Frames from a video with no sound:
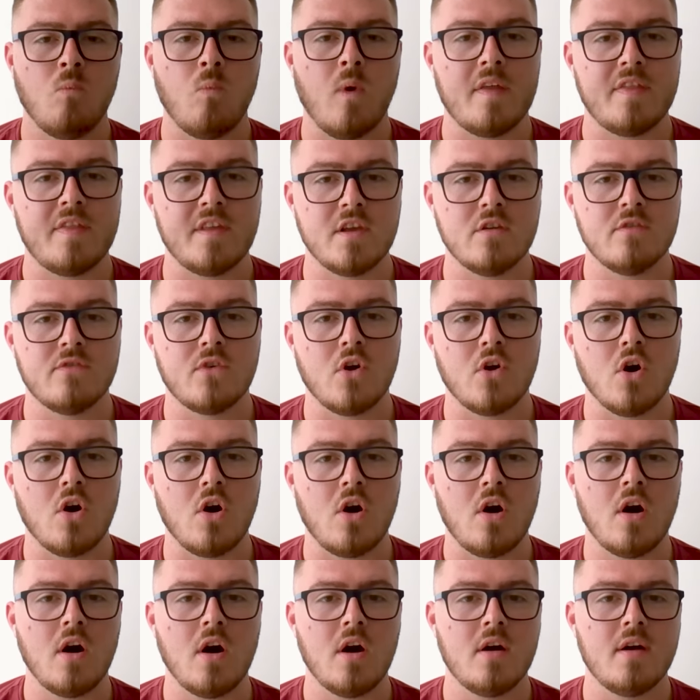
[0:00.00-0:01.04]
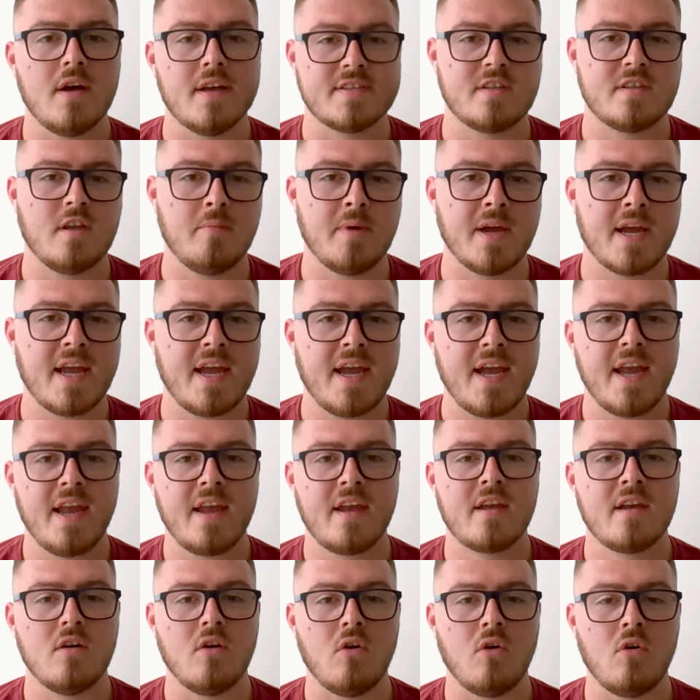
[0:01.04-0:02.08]
Whether you've got a stomach
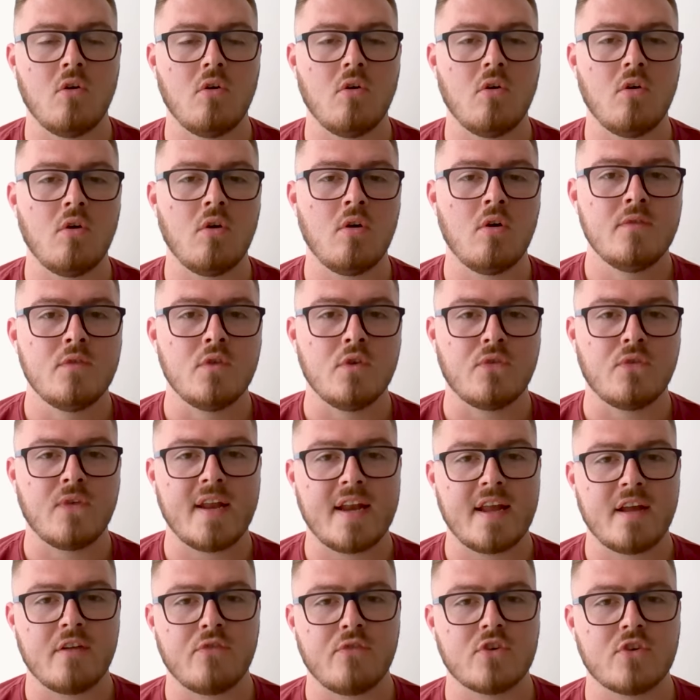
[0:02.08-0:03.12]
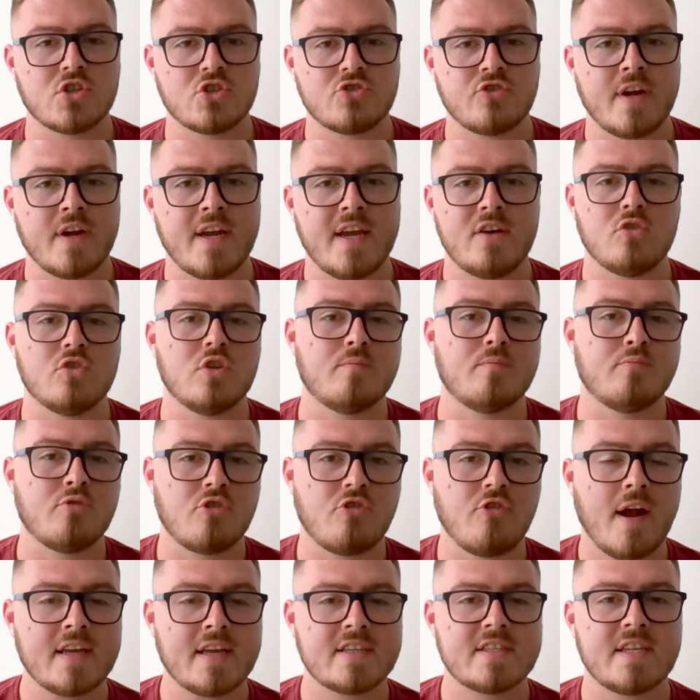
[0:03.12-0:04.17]
ache or you're feeling frustrated or you're
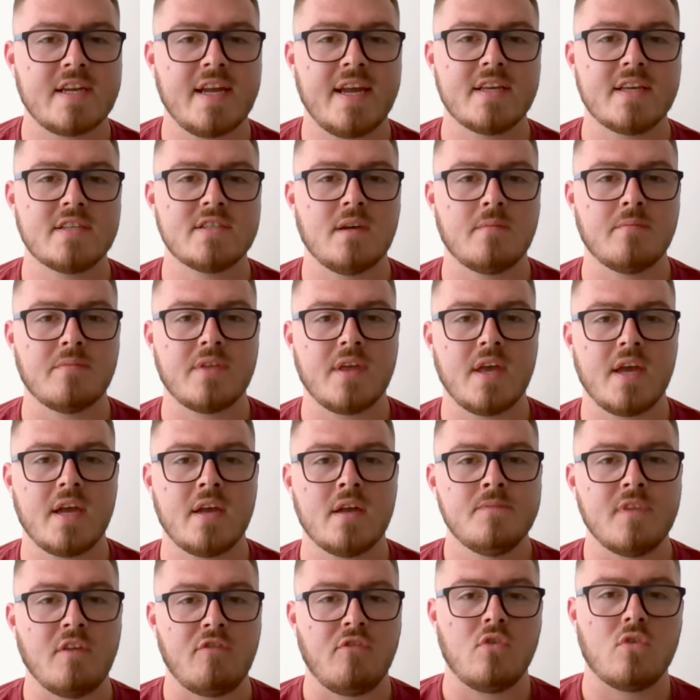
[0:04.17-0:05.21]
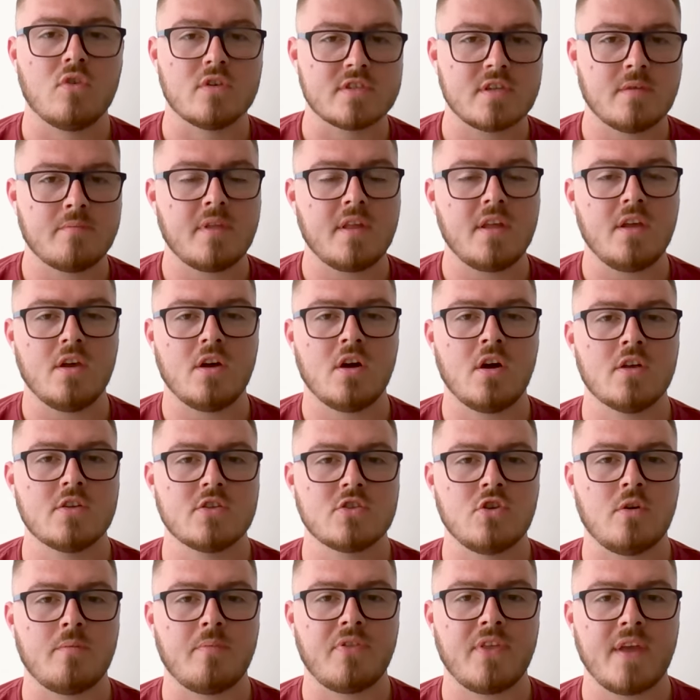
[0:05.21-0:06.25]
procrastinating something, if you've got something you can't
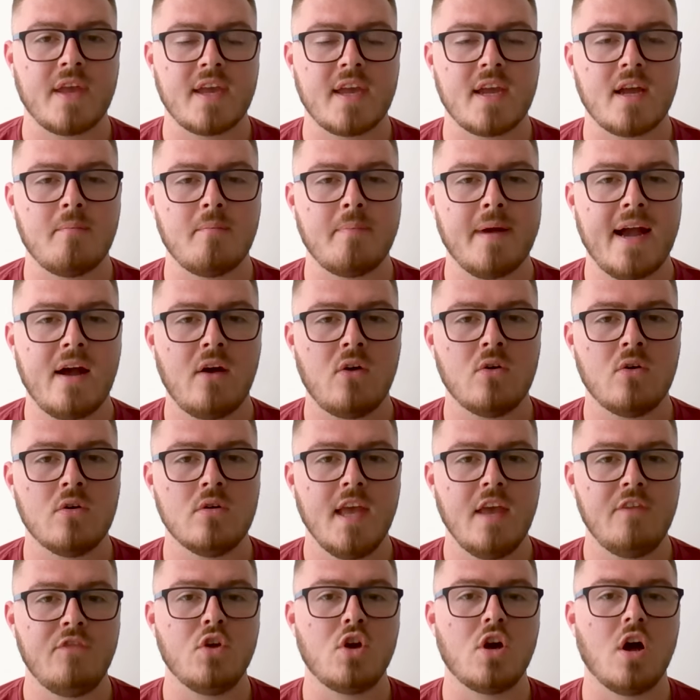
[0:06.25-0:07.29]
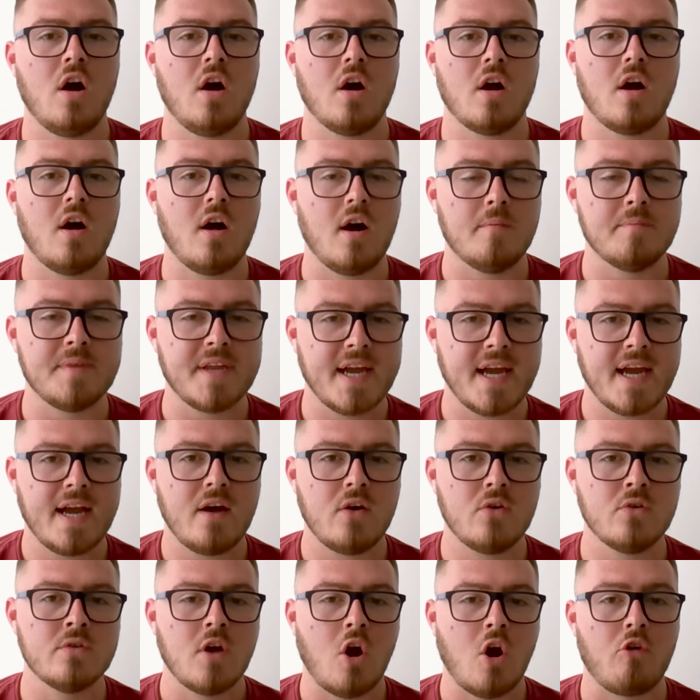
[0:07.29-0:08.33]
stop thinking about, if you can't calm
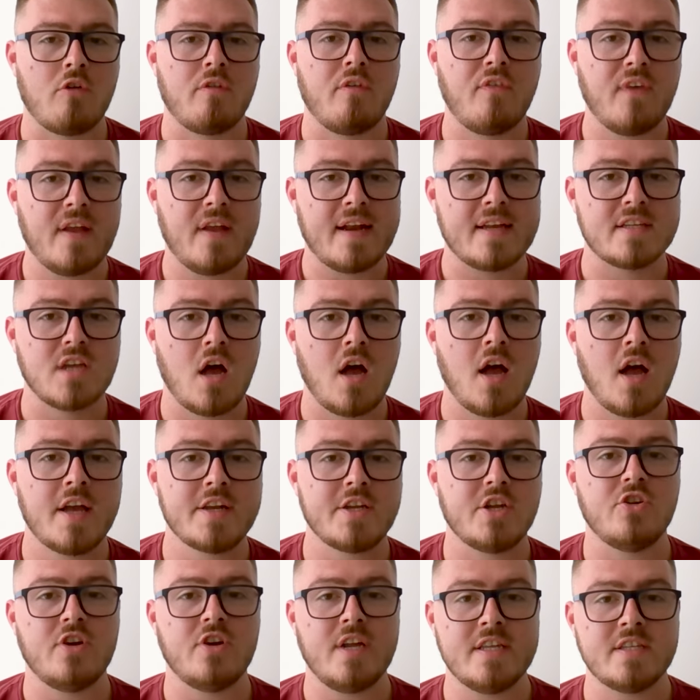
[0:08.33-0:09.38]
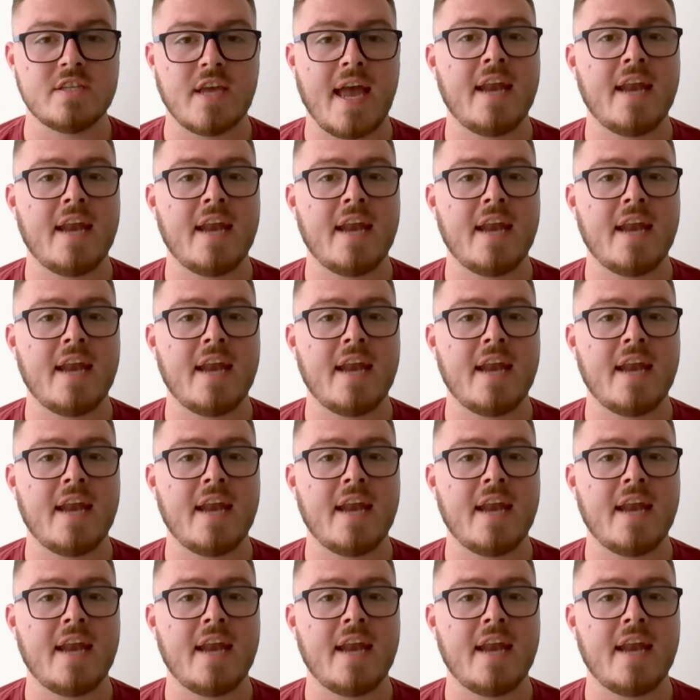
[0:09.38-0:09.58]
down, or if you're feeling tired and you need to